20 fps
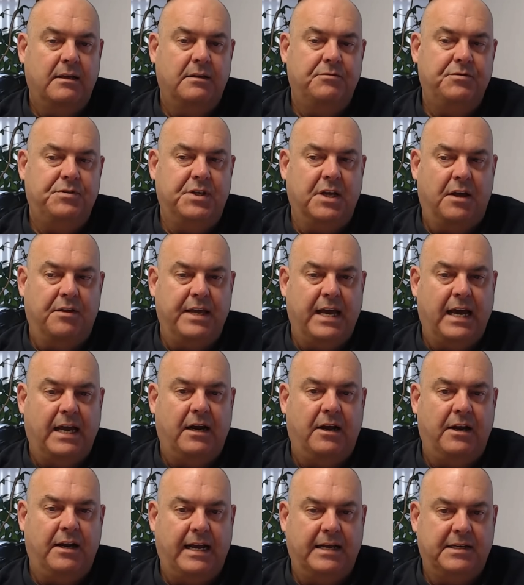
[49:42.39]
So the
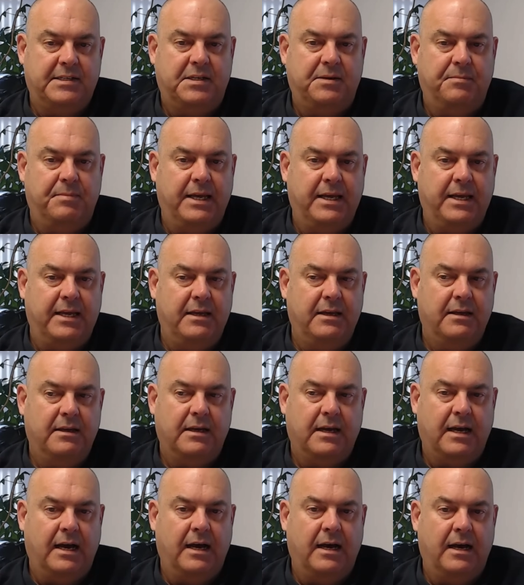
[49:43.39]
anode has to be
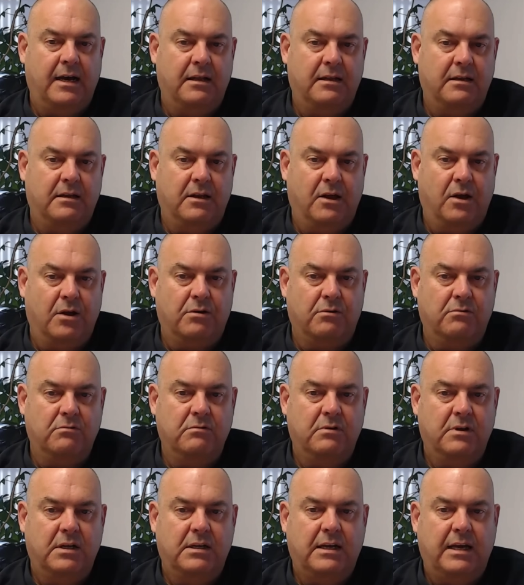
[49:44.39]
local.